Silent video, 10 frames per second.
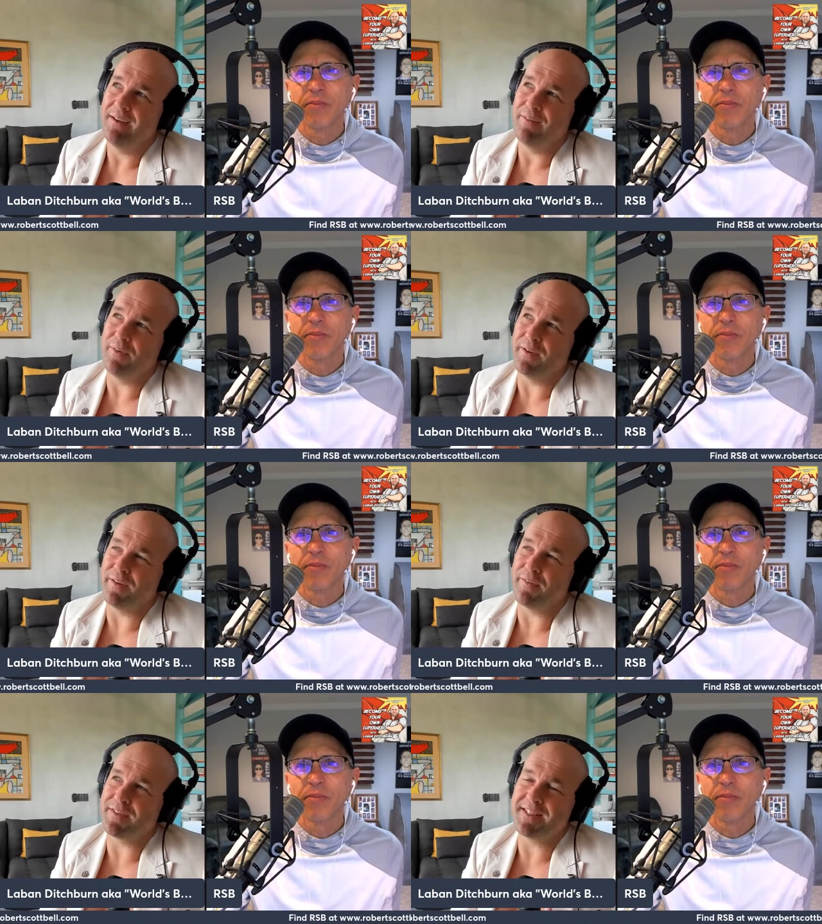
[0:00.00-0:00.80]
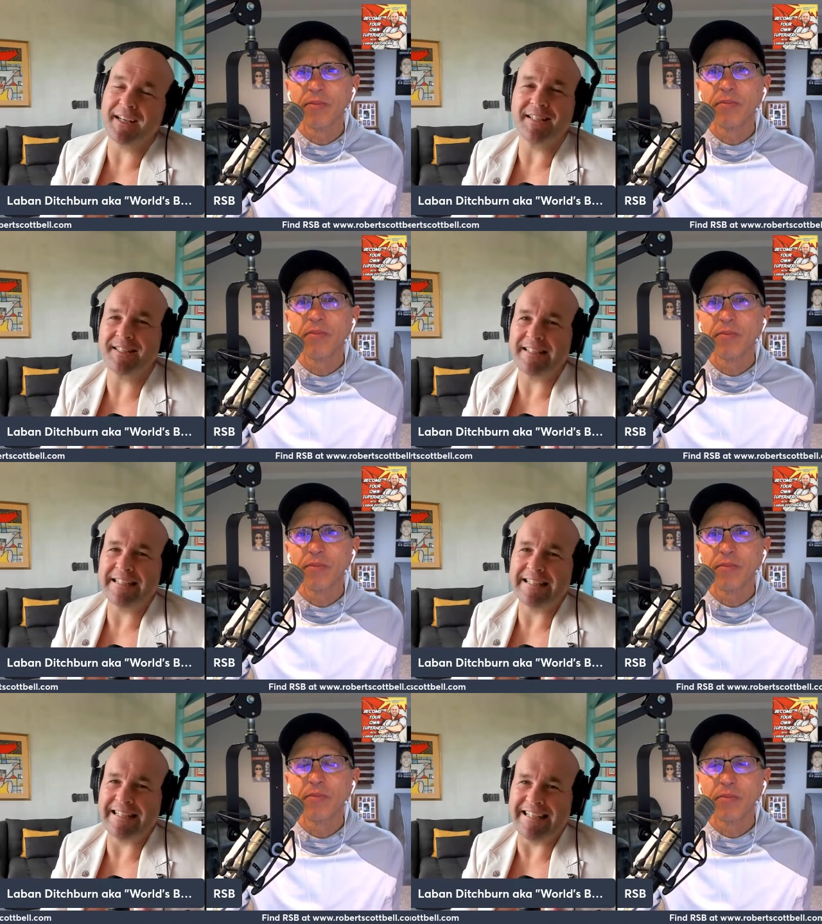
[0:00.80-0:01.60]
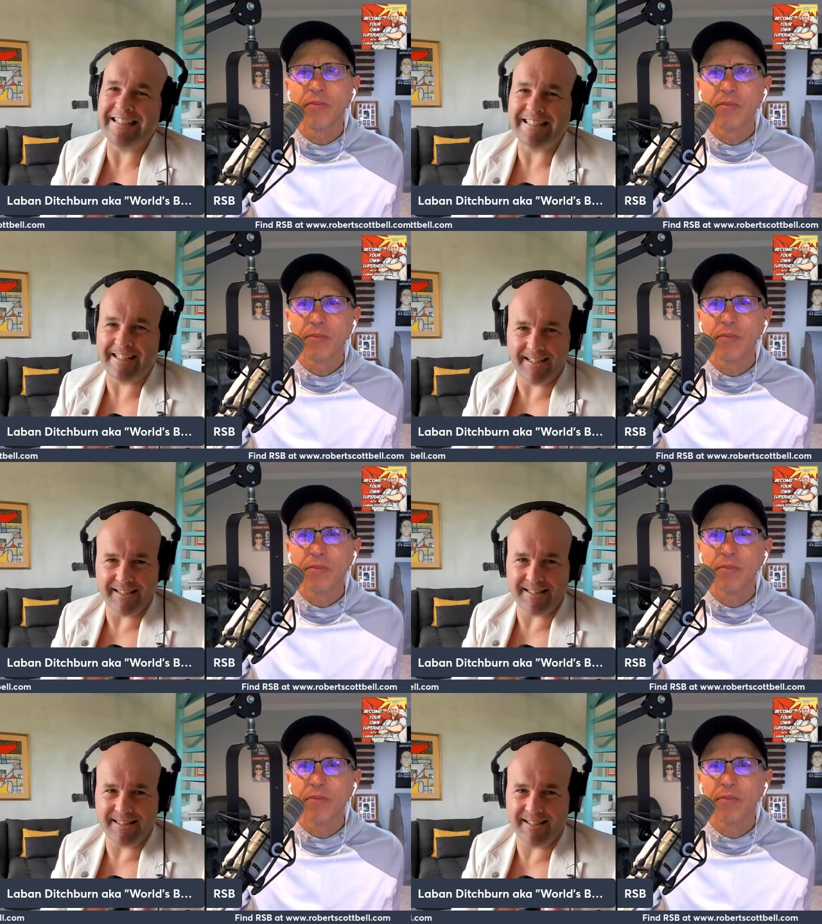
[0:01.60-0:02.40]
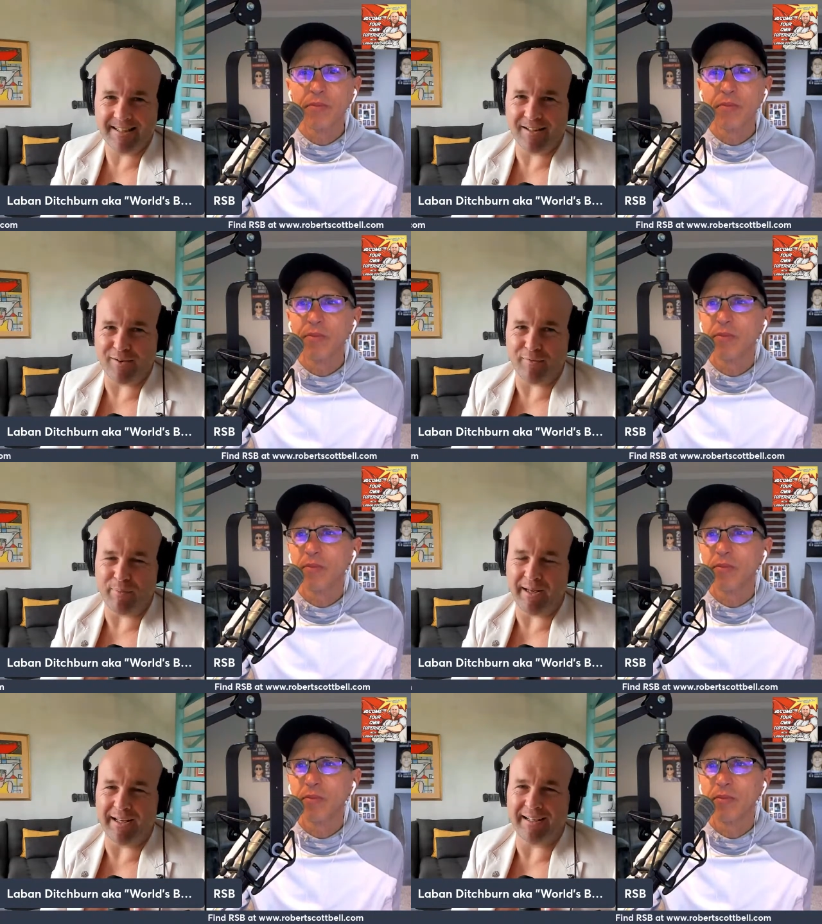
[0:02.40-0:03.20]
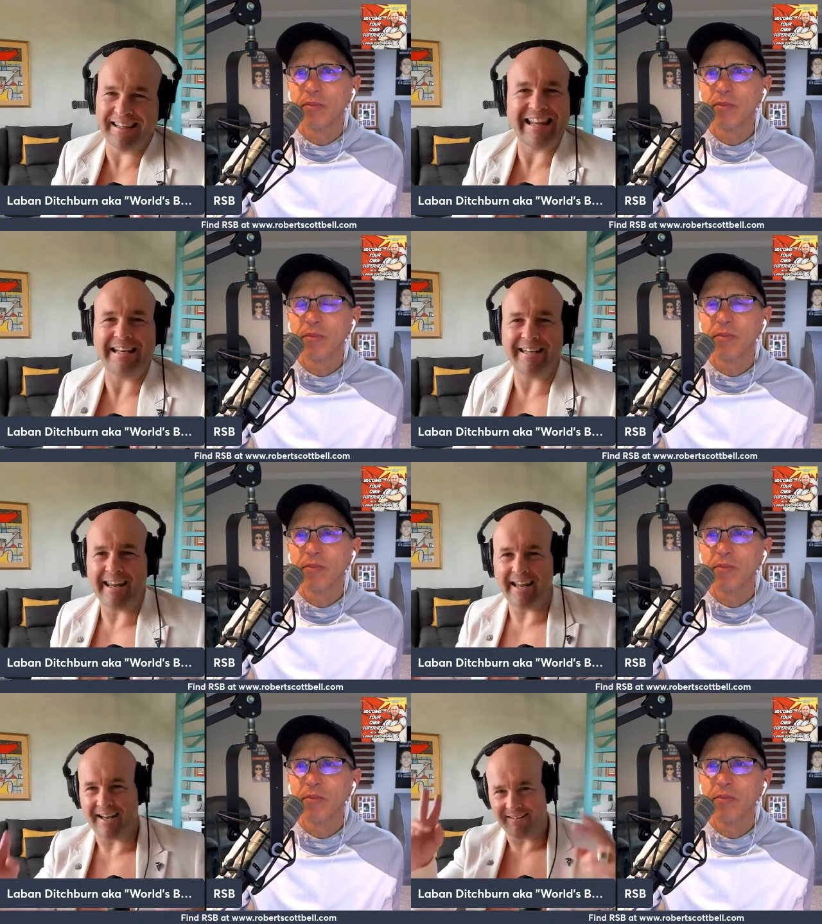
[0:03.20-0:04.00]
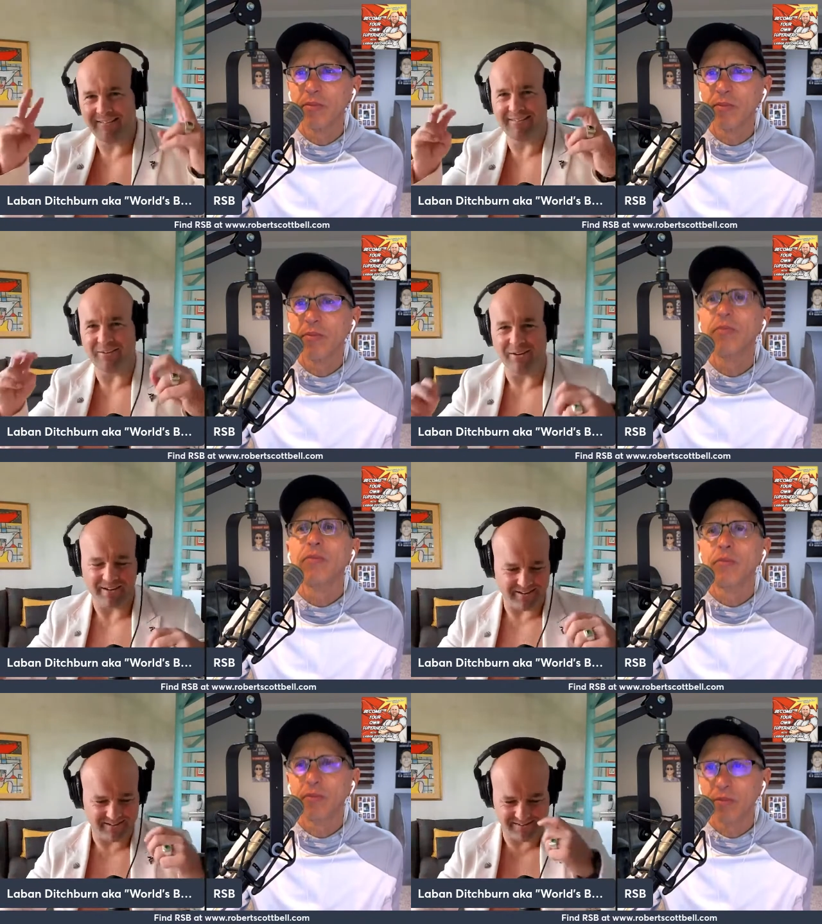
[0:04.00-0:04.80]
Speaker 1: for the six incidents of being let down, right,